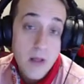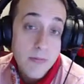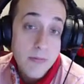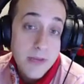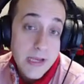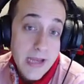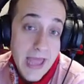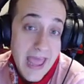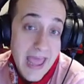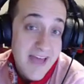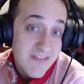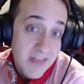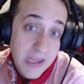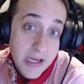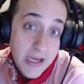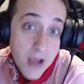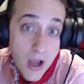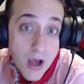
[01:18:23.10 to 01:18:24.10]
I'm probably going to
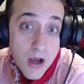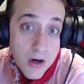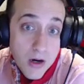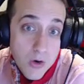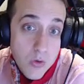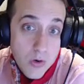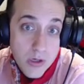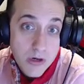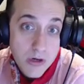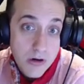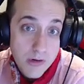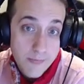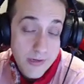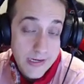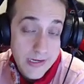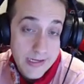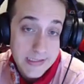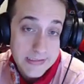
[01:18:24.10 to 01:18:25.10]
have like a
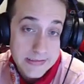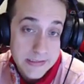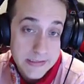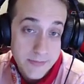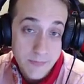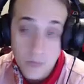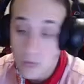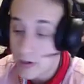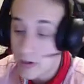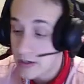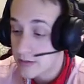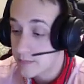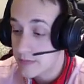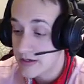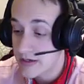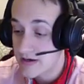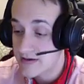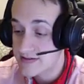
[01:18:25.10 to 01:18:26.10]
Courtyard in my deck at some
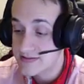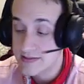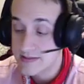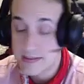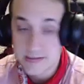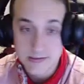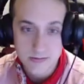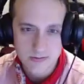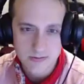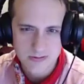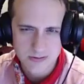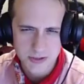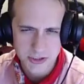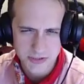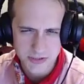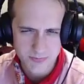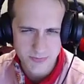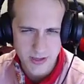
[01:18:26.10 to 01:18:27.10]
point, because it's
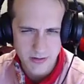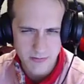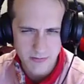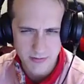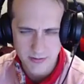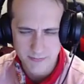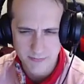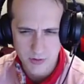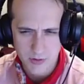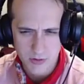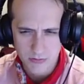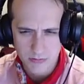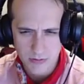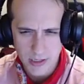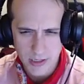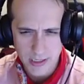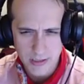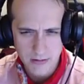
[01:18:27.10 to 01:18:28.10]
just better than
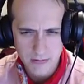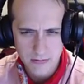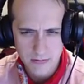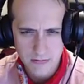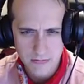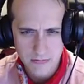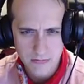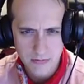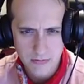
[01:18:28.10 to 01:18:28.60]
Moat, right?